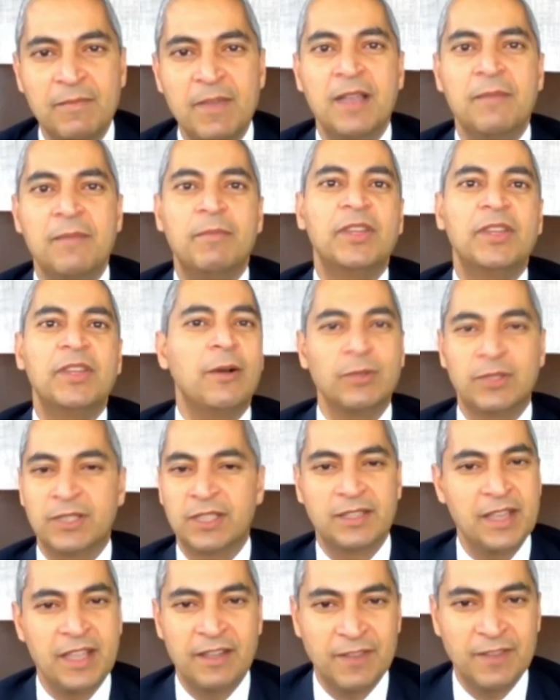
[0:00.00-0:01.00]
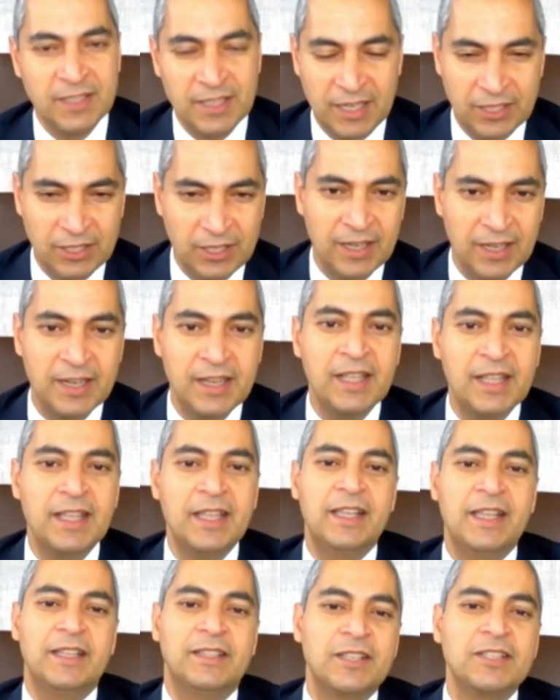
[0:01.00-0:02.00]
The CEO affirmed the flexible
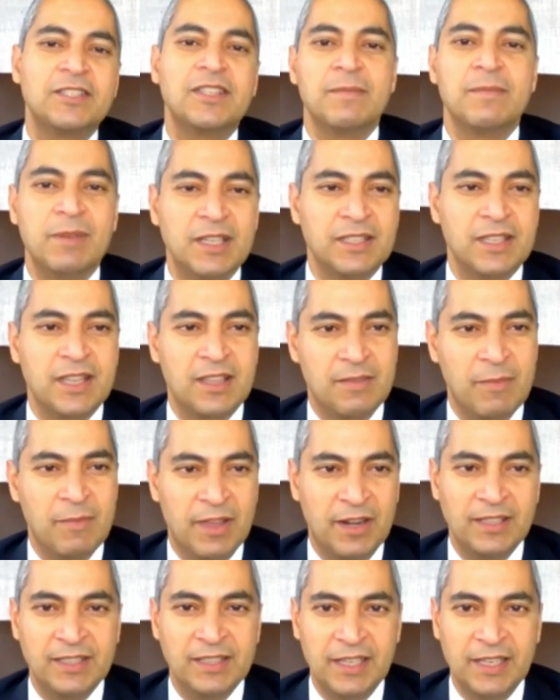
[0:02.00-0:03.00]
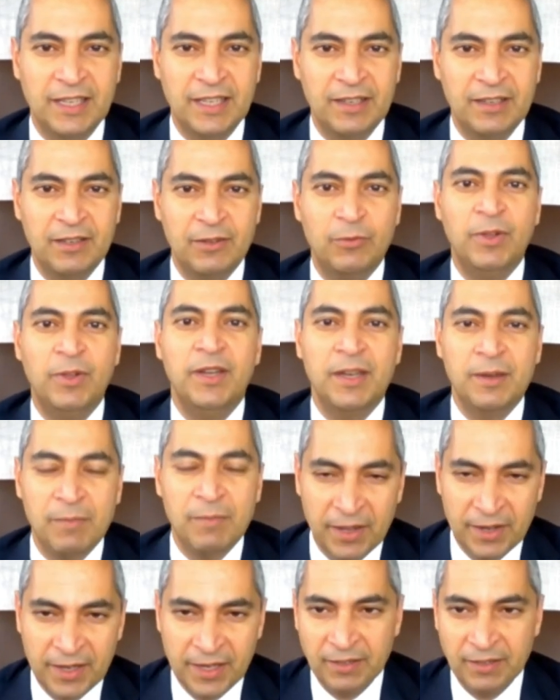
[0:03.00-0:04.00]
nature of Bahrain's economy and said that